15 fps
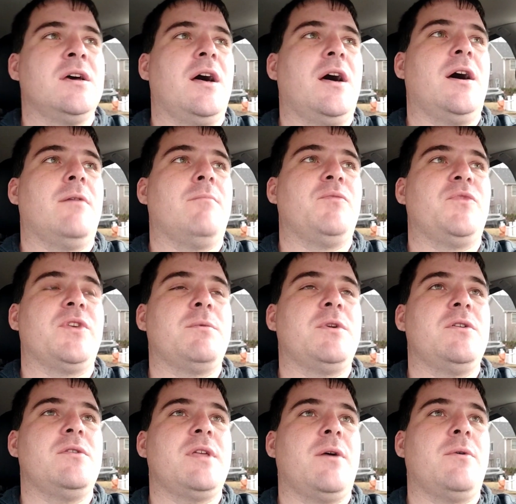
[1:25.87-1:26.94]
So I'm
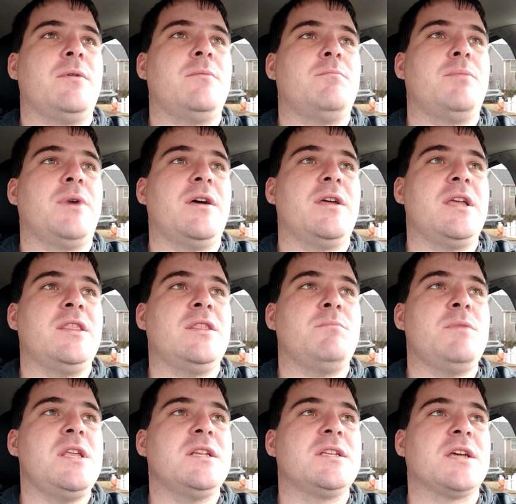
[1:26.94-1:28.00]
gonna do that one, but in the
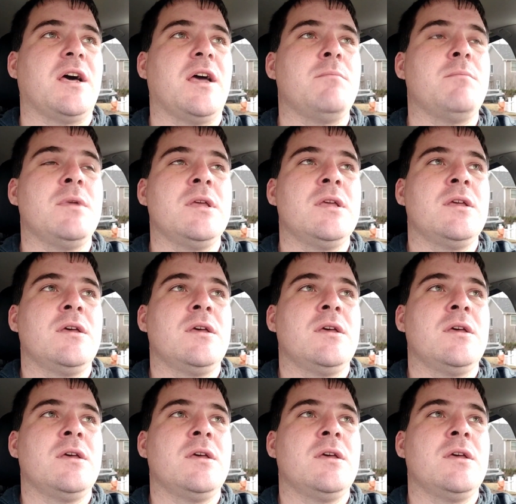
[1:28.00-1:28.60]
meantime,